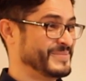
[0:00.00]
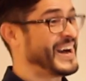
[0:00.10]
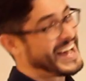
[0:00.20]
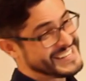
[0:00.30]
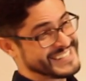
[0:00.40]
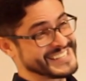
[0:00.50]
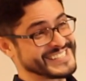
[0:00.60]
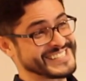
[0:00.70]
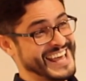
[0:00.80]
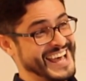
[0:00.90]
But as I
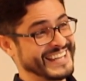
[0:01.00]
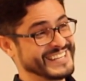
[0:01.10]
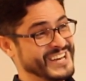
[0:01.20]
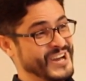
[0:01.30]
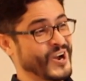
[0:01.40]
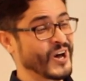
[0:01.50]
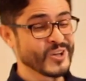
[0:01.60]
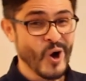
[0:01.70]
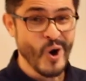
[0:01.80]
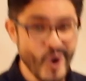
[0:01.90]
said,
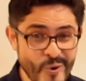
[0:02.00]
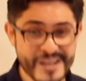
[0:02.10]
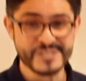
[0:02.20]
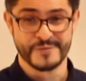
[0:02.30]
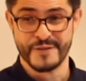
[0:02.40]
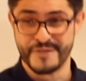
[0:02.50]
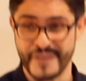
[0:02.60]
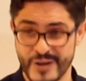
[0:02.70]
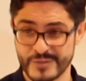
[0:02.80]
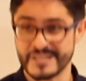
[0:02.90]
God always
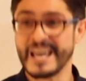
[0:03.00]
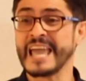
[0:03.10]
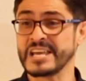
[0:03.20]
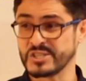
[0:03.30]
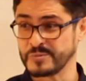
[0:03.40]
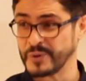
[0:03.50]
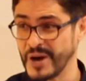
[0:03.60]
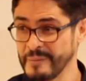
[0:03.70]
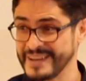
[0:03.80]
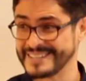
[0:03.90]
fulfills his
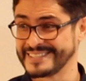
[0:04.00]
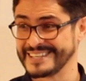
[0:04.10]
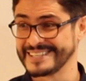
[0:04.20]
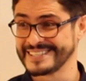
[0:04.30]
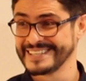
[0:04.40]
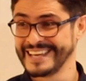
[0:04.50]
promises.